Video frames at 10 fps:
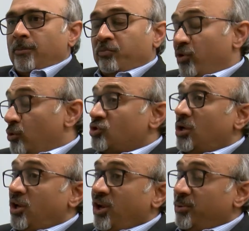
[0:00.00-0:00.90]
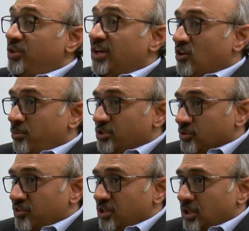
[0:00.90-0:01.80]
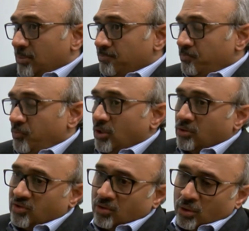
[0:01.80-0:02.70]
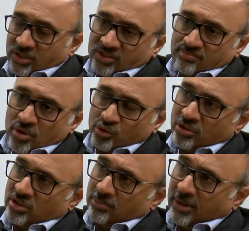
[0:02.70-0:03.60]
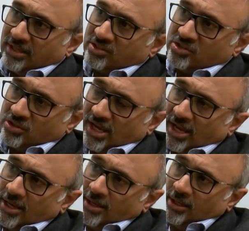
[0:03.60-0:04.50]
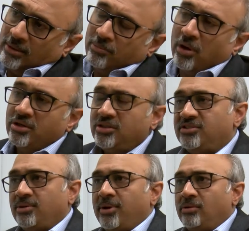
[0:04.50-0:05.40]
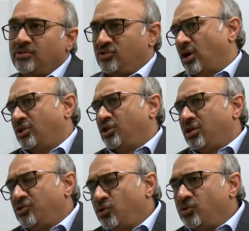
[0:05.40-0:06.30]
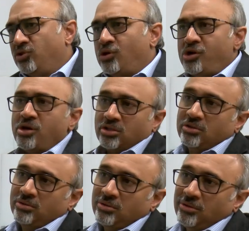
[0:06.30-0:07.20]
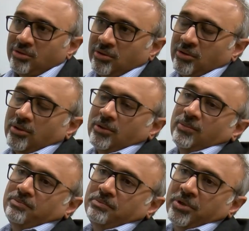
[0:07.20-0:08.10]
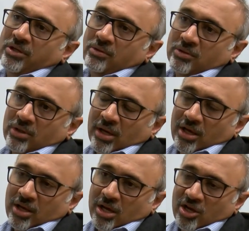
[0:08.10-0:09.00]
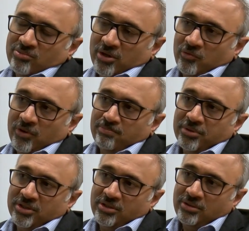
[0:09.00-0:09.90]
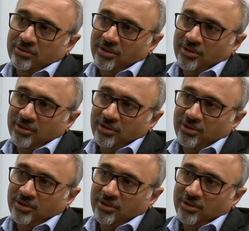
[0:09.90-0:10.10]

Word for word: We're also learning about the economics of learning. You know, so all these emotional debates today in politics about are charter schools good or not? Oh, yeah. But how about we burden the